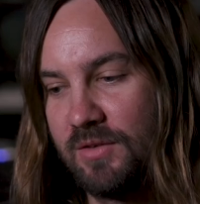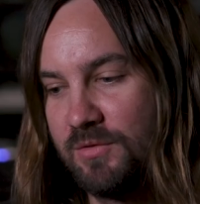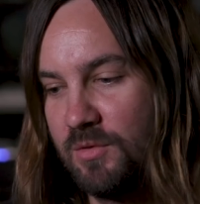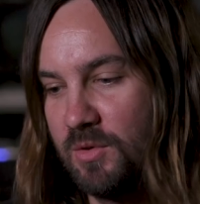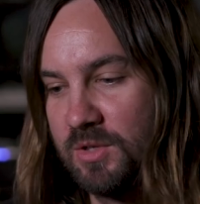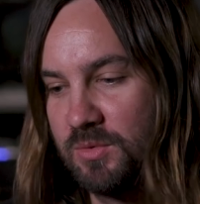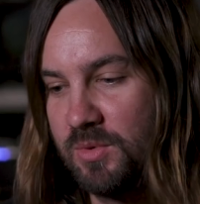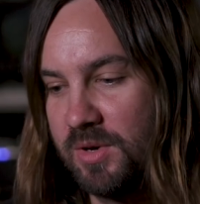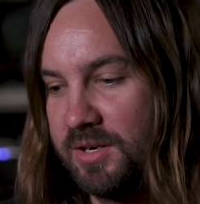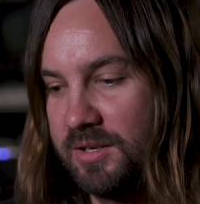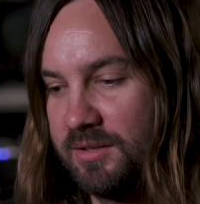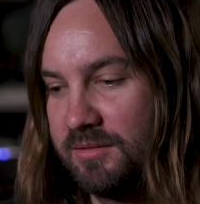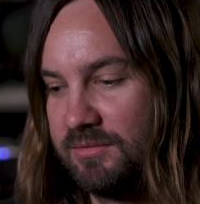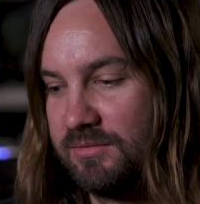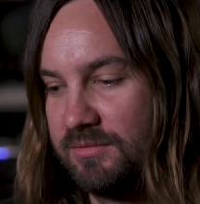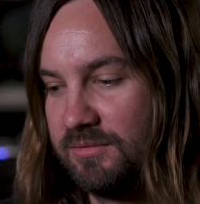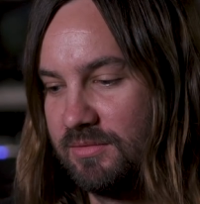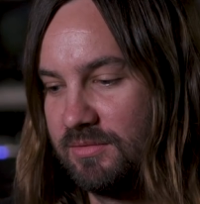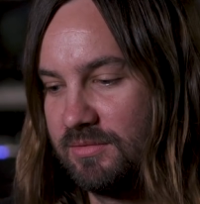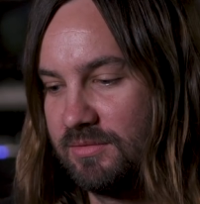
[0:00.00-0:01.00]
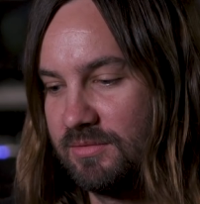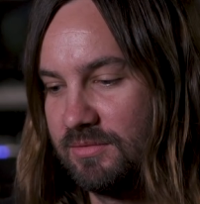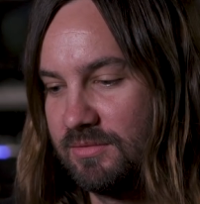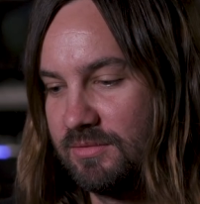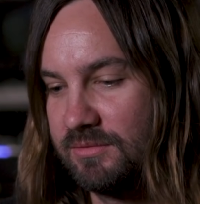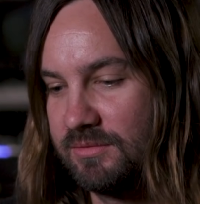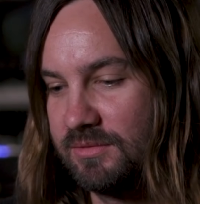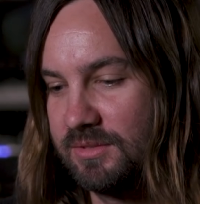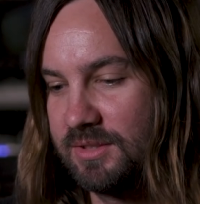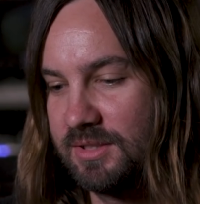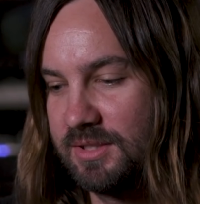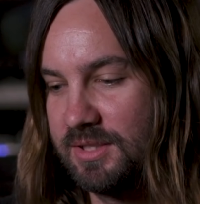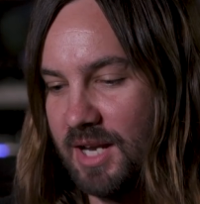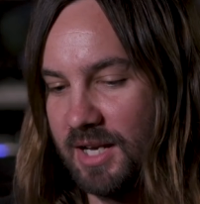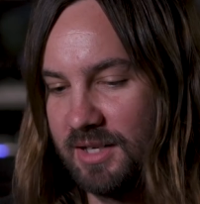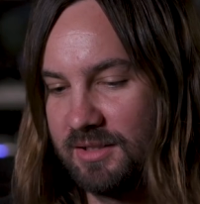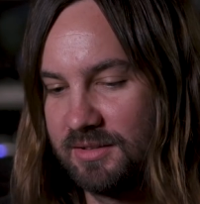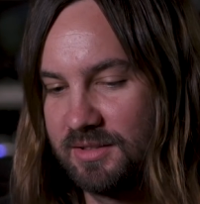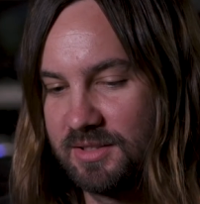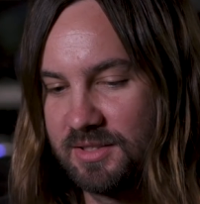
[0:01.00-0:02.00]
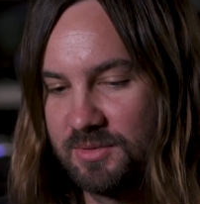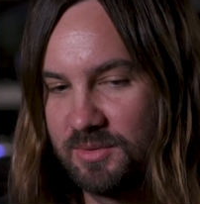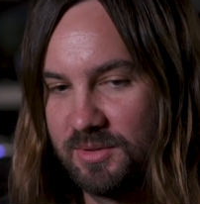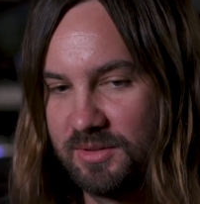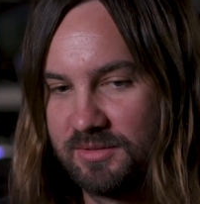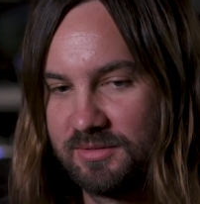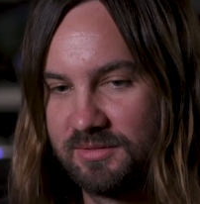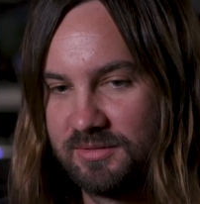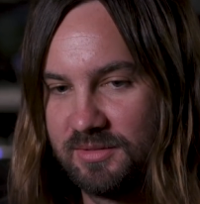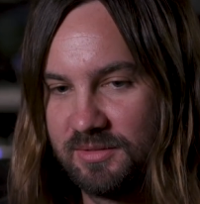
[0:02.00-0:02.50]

I've always wanted to tackle this one.